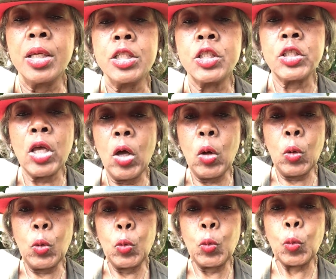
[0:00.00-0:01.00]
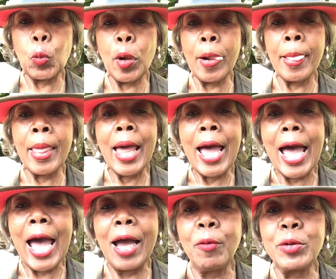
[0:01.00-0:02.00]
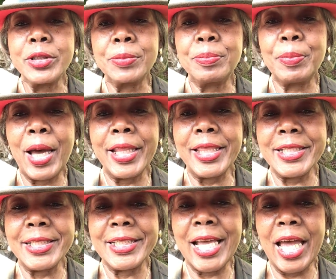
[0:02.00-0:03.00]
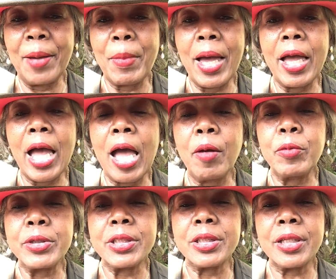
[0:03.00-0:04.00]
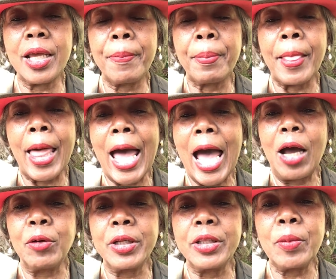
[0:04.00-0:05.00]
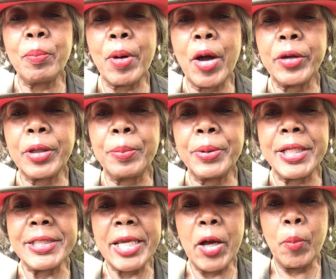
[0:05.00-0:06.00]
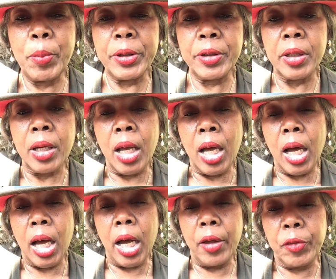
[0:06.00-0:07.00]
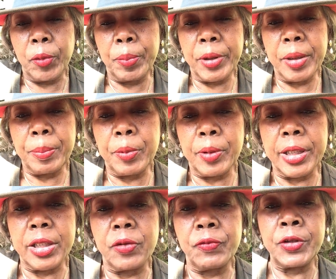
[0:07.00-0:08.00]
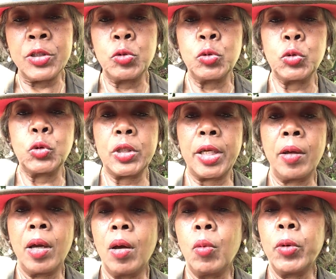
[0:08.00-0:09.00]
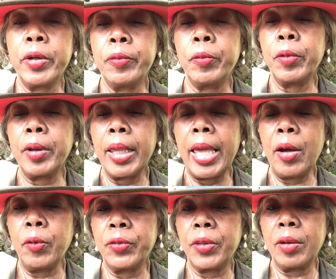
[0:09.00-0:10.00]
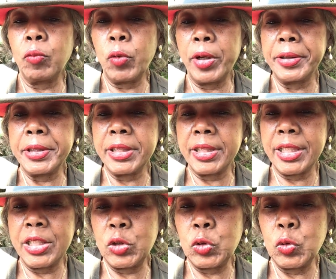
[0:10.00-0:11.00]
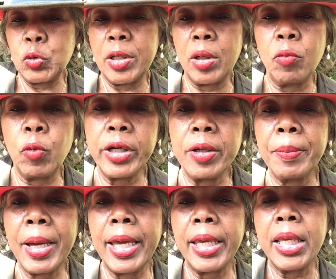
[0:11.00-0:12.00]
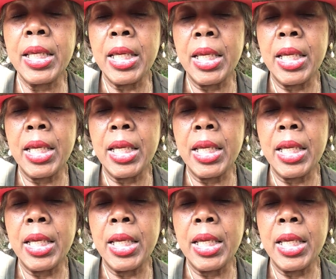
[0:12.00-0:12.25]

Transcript: So by this time, I was out in the marketplace helping other people, individuals with health and wellness issues. And one of my